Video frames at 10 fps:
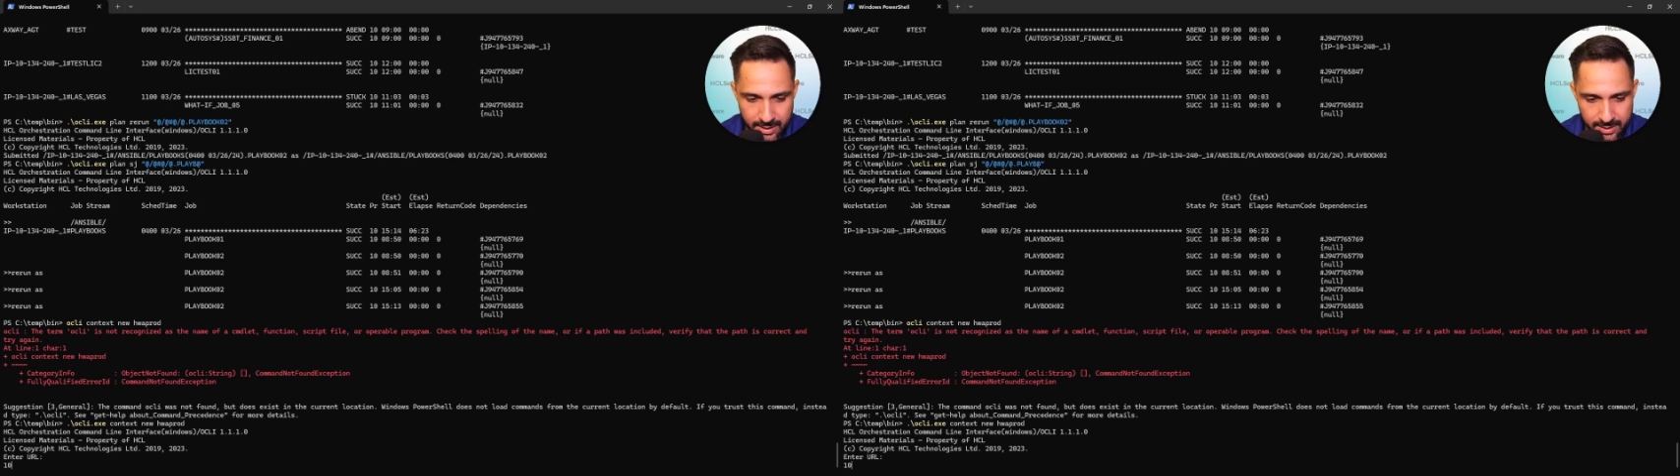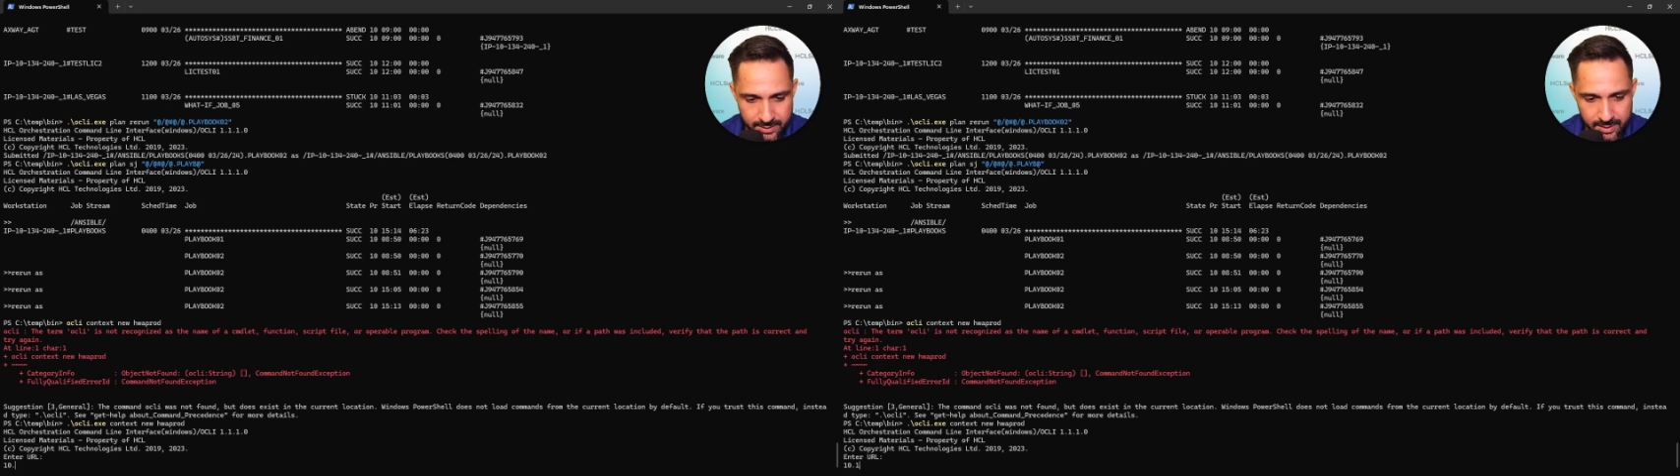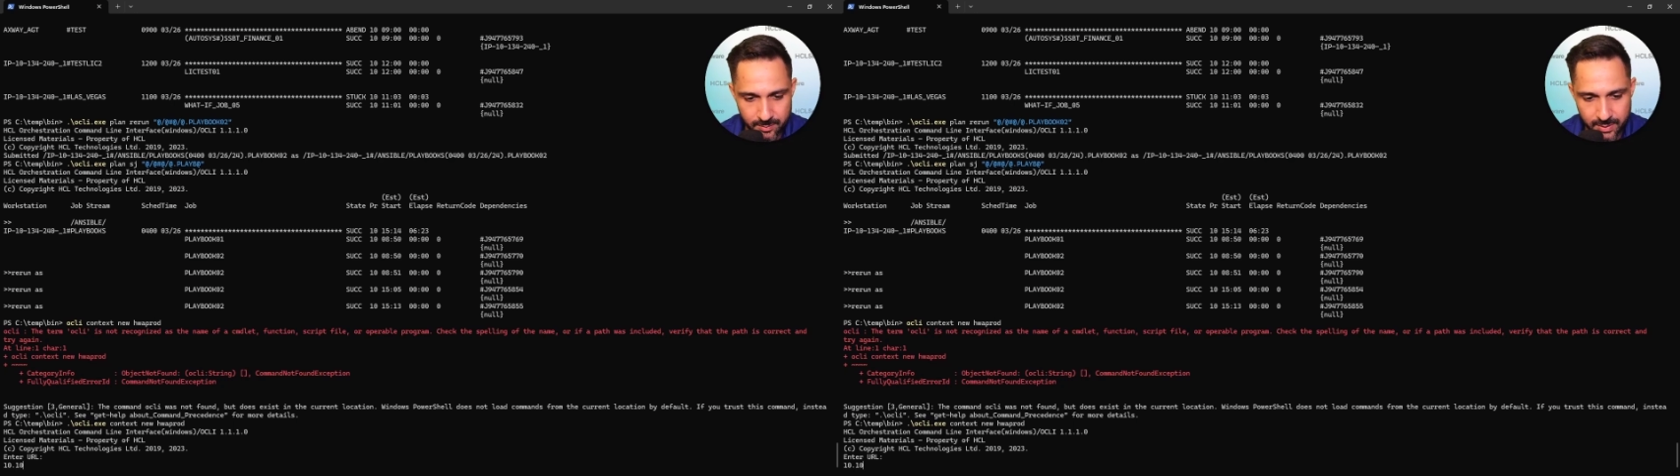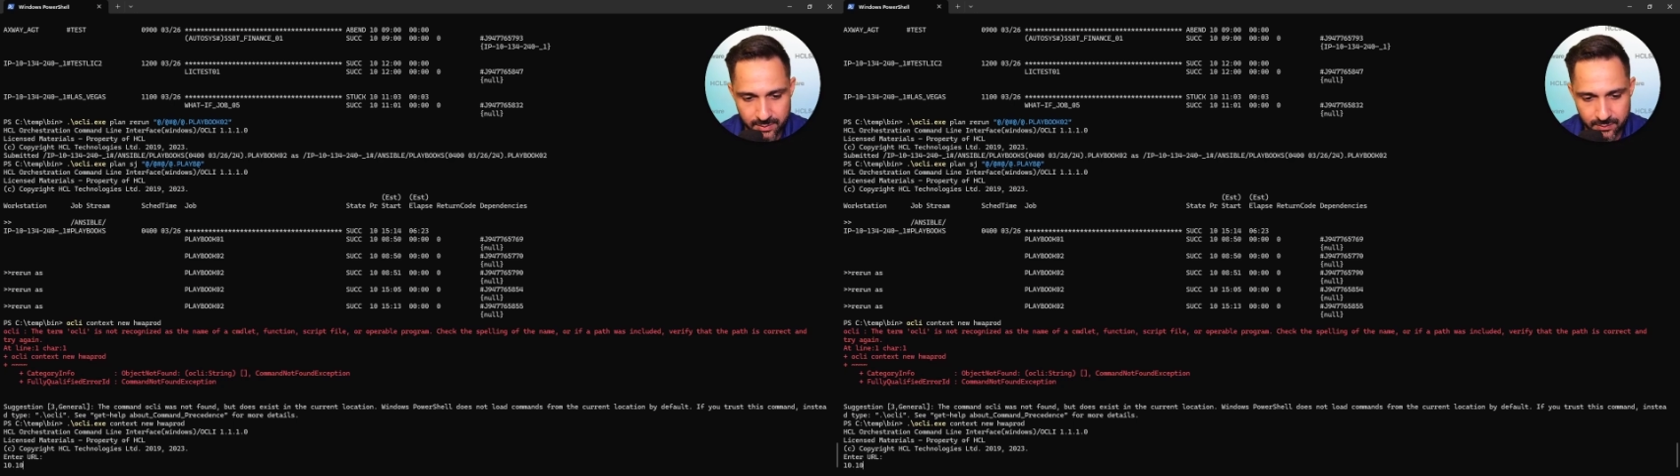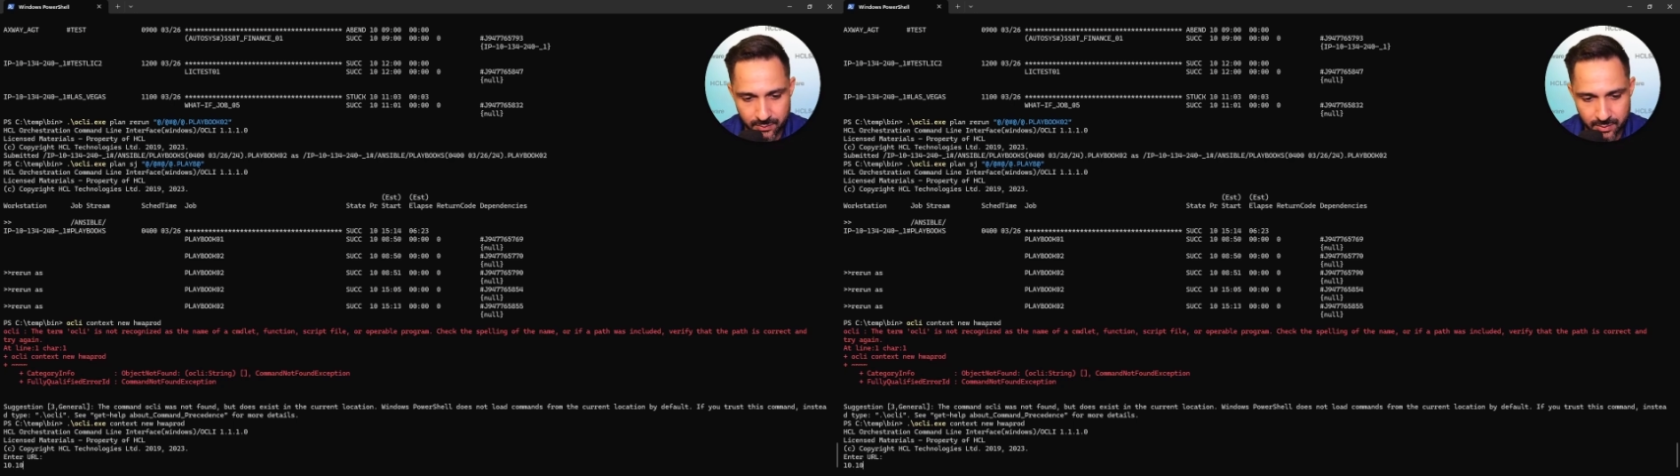asking
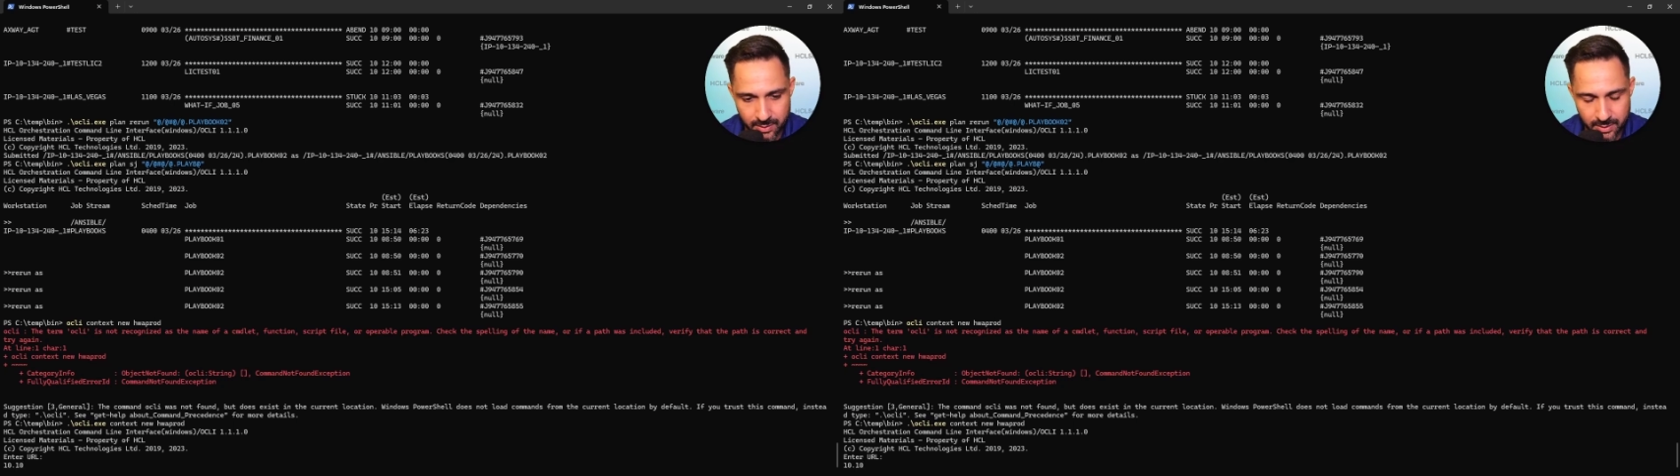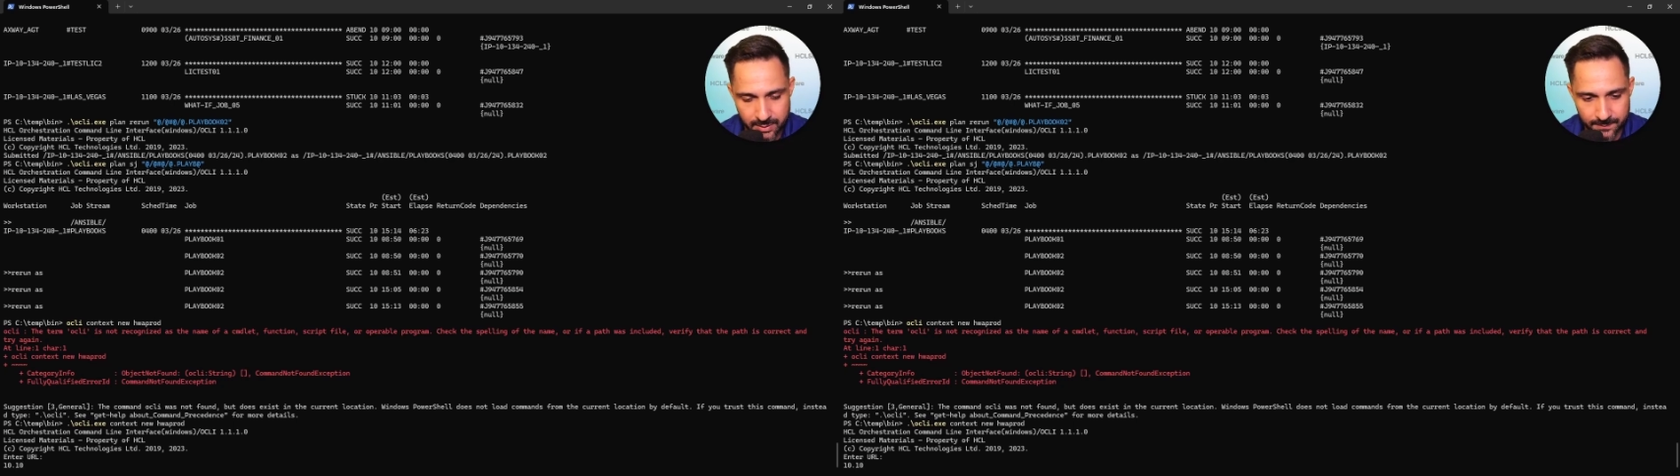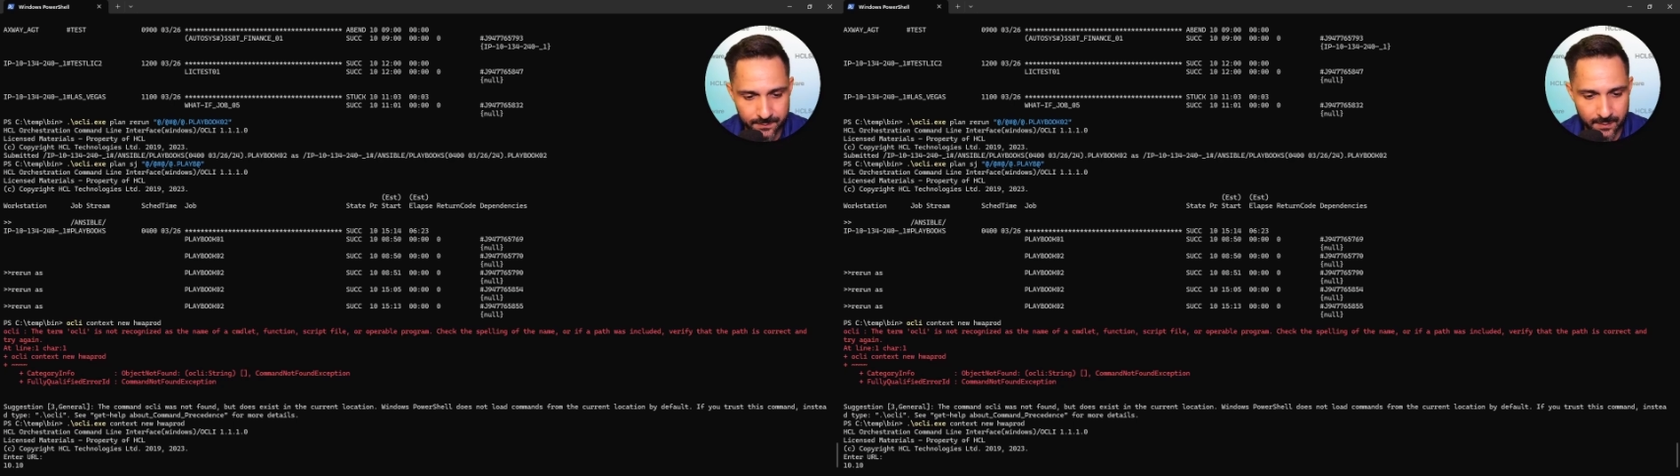me for